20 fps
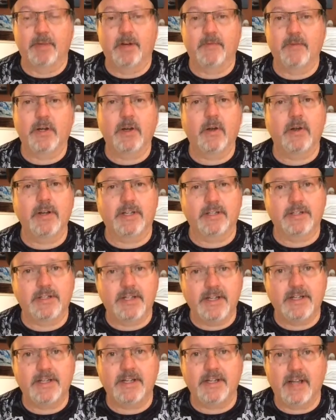But if you're going to
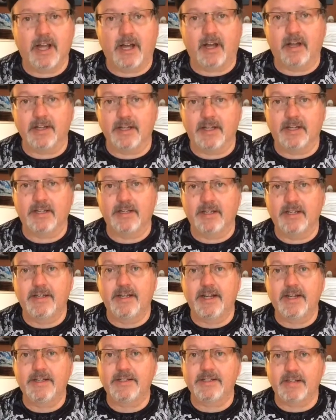TTL, you
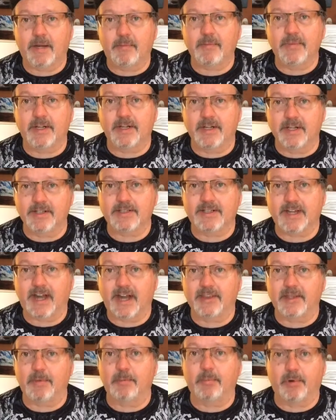need something that's
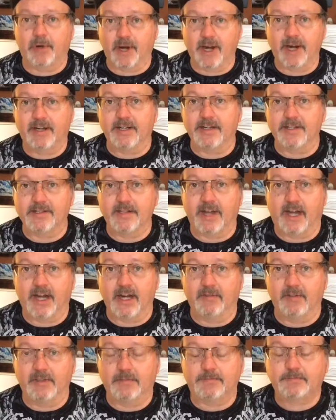got the brain inside
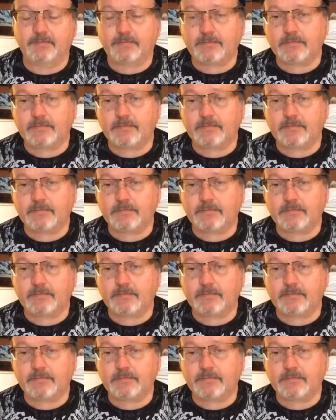of it.